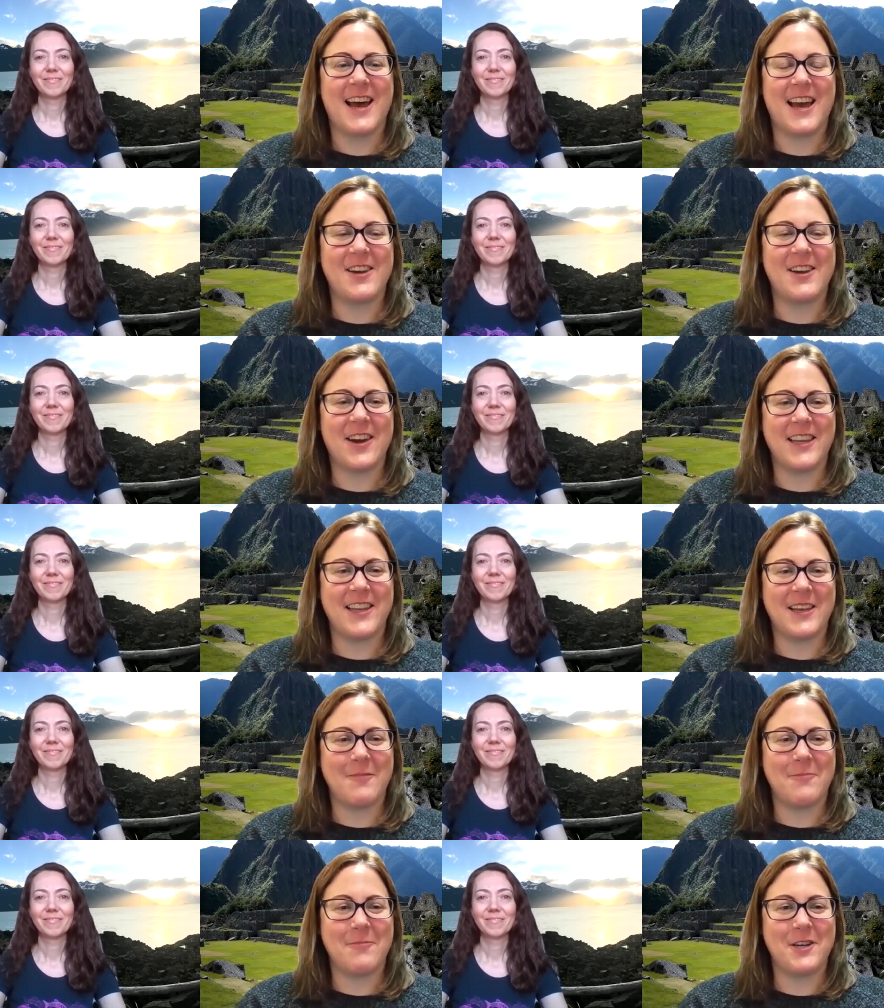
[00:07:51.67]
Speaker 1: I
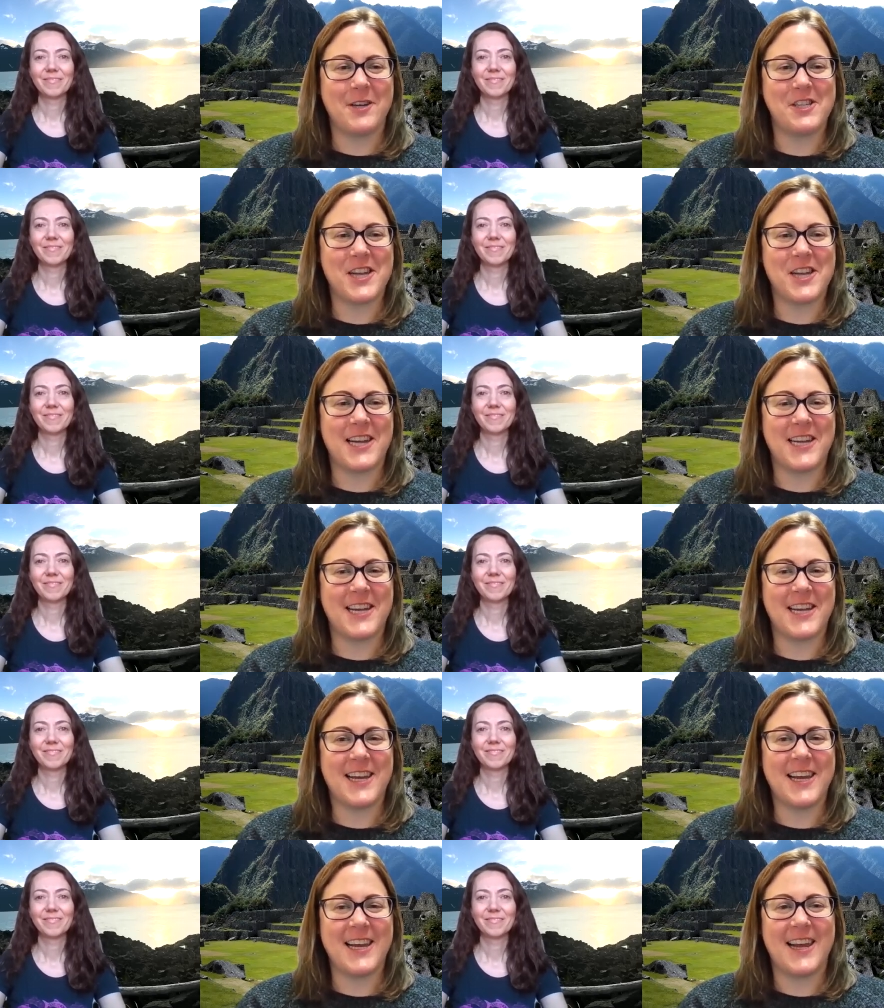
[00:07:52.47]
greatly
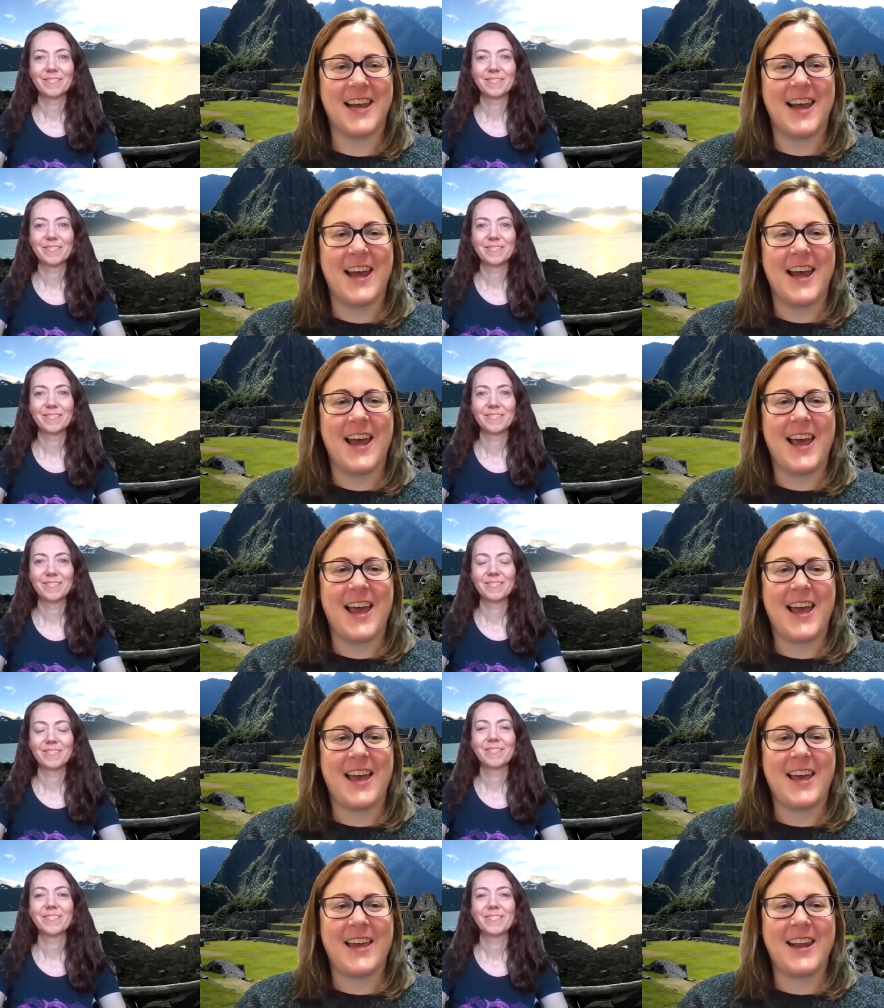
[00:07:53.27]
appreciate it.
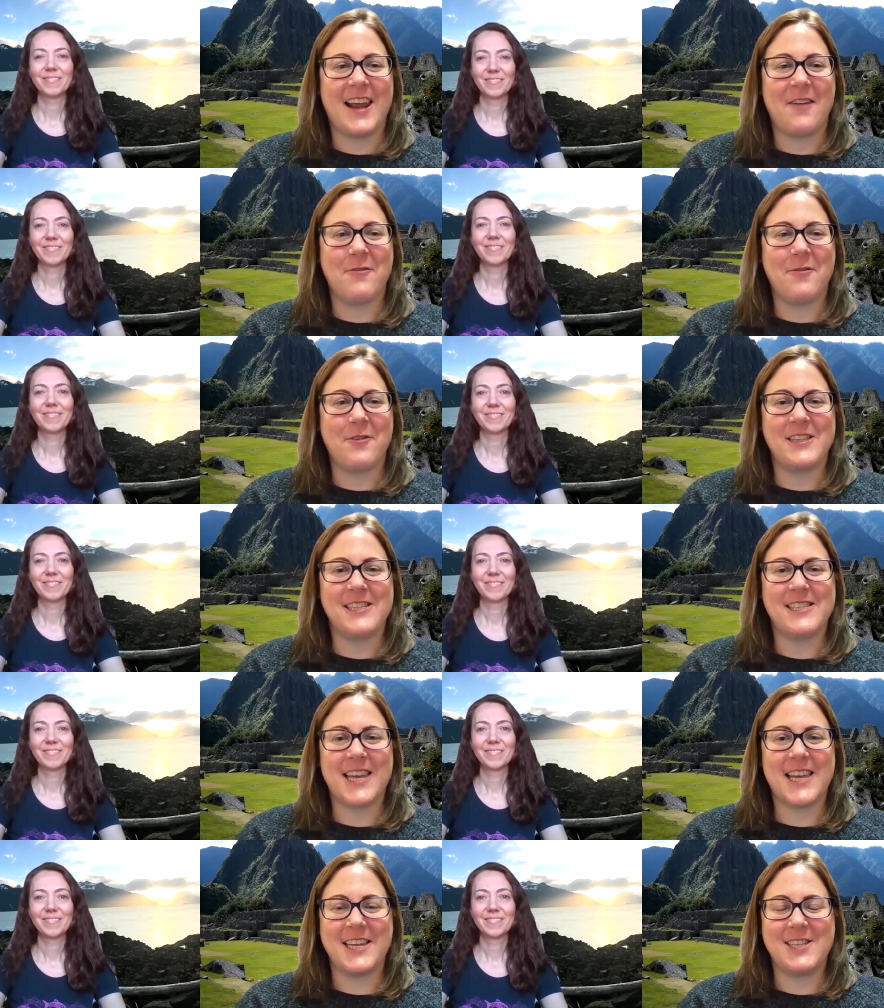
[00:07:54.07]
And
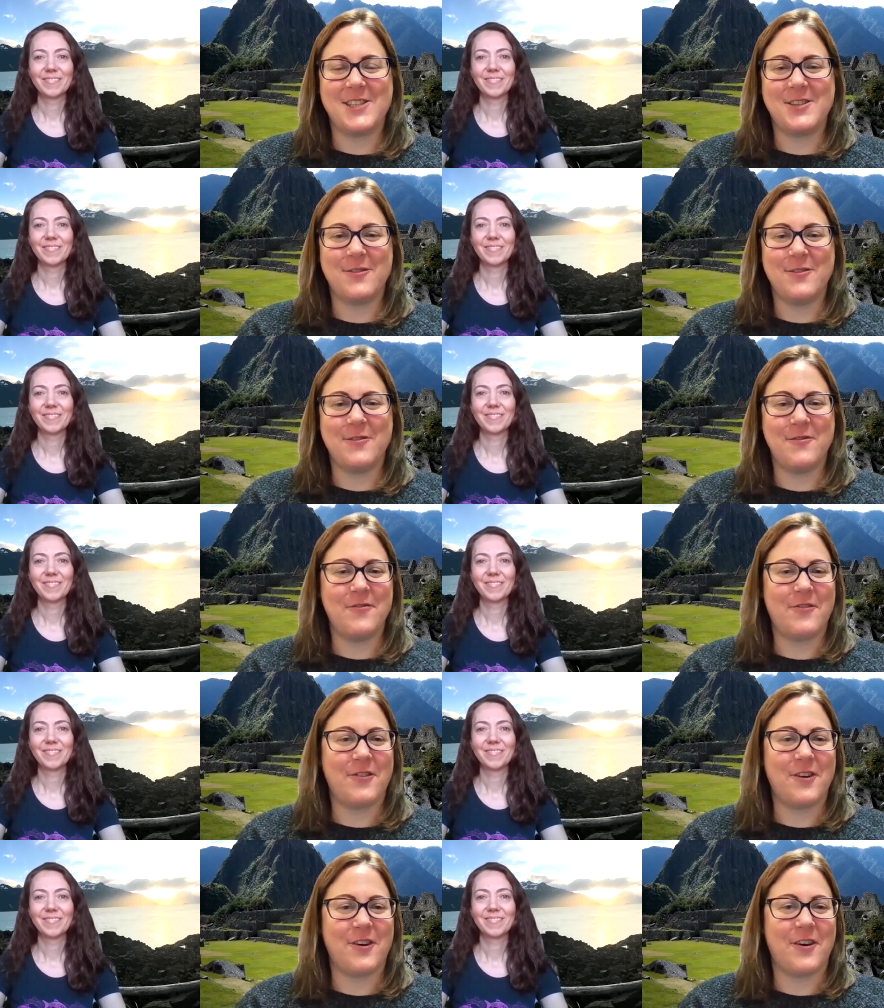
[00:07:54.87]
everyone stay
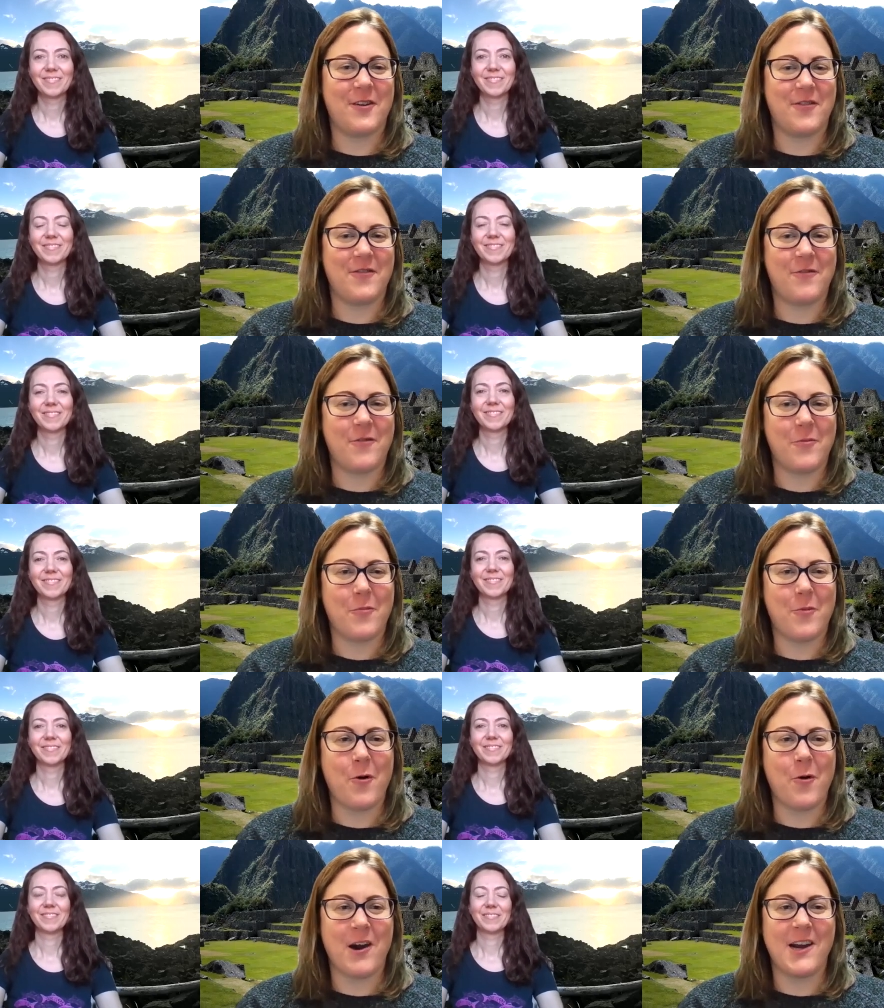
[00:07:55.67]
tuned for, for
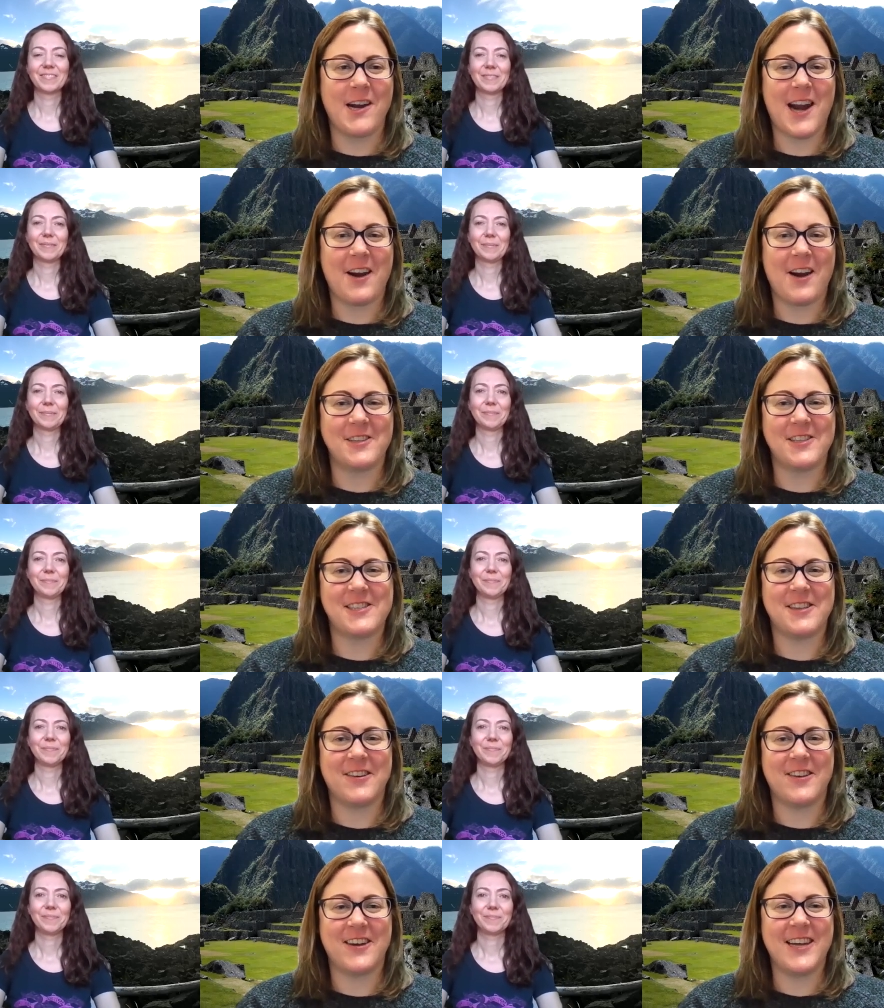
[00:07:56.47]
more in our
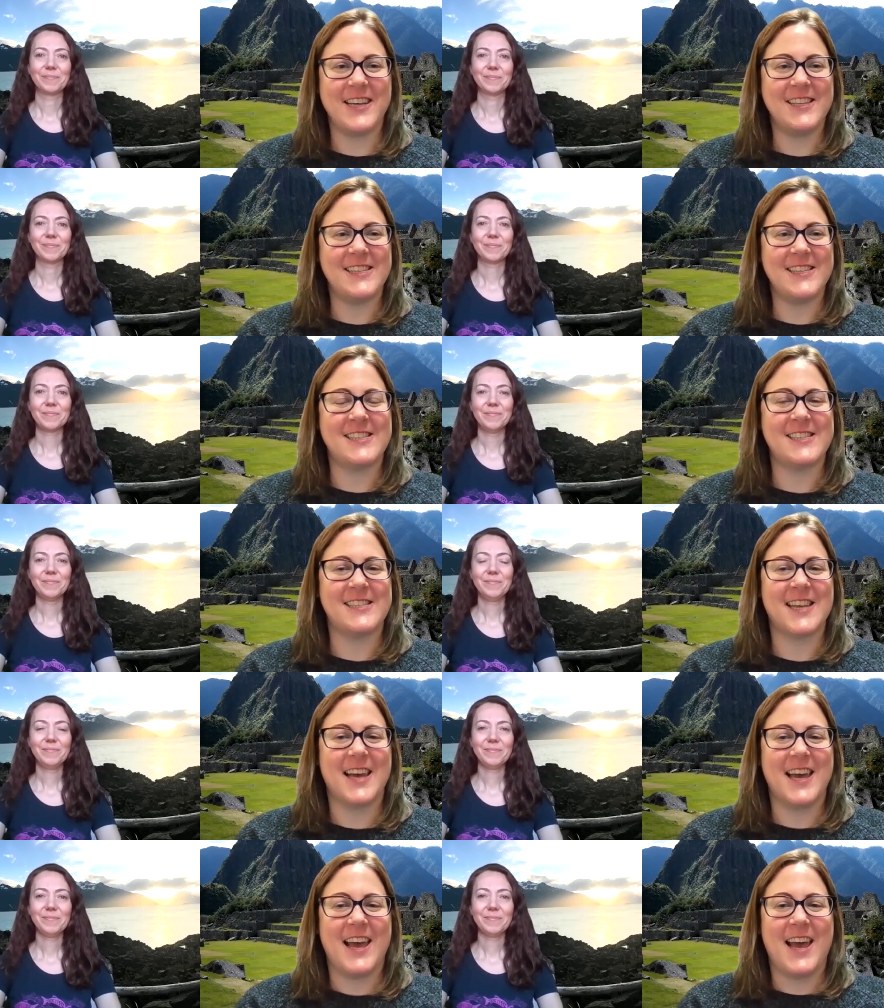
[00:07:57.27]

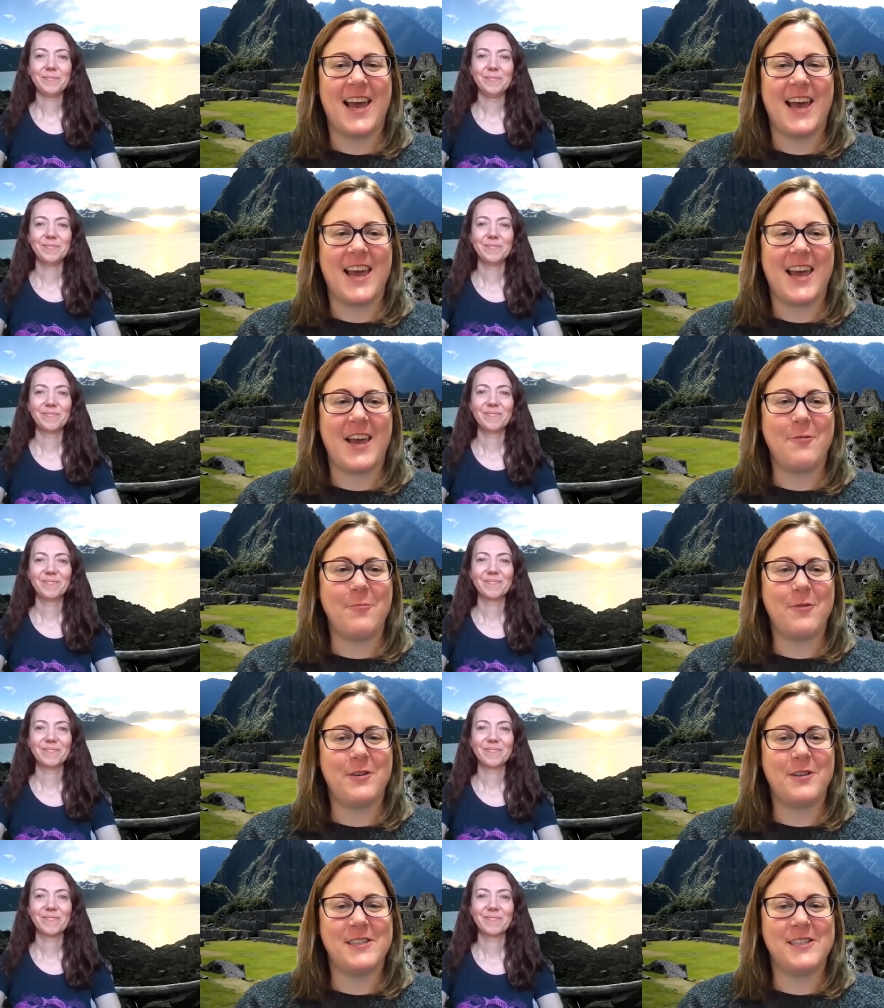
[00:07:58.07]
series.
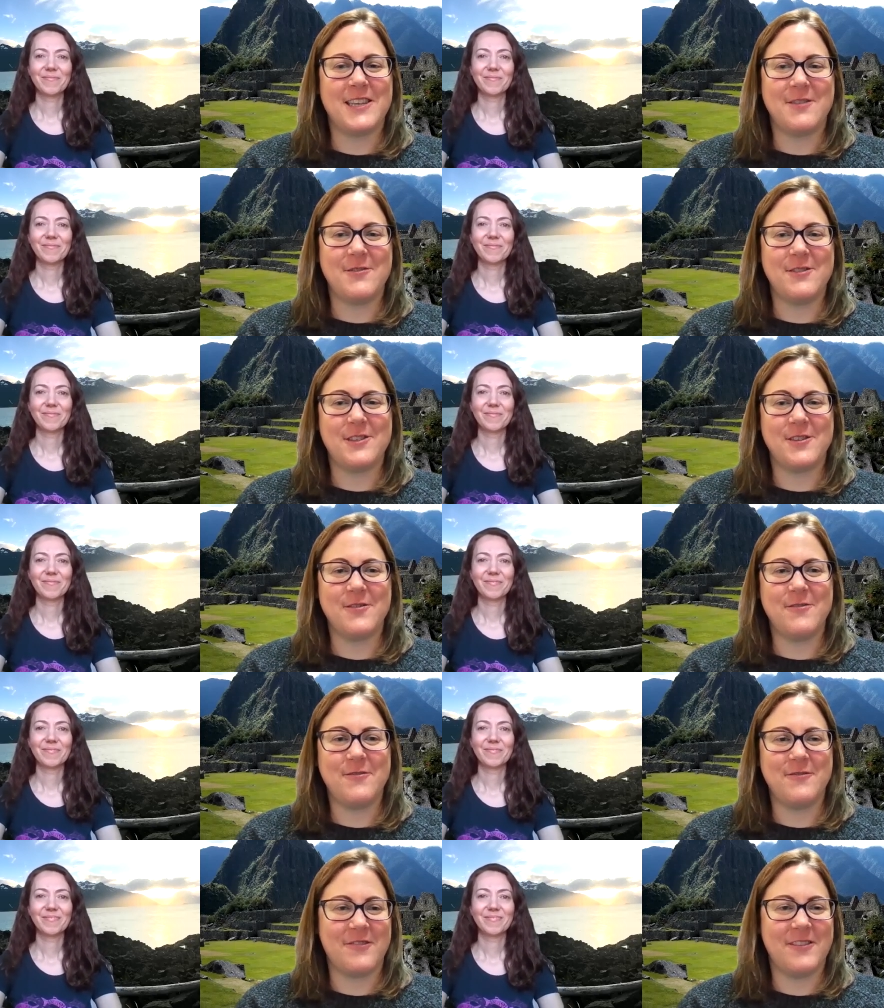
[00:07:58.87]
And we'll see you
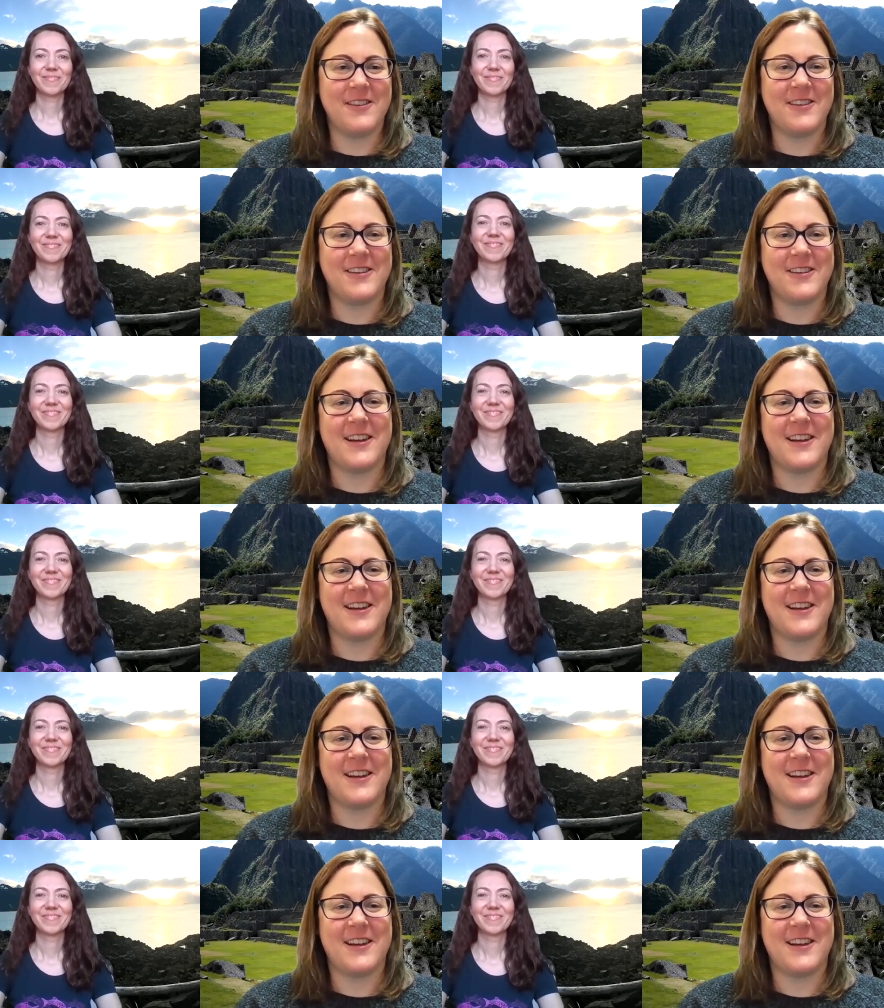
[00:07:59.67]
soon.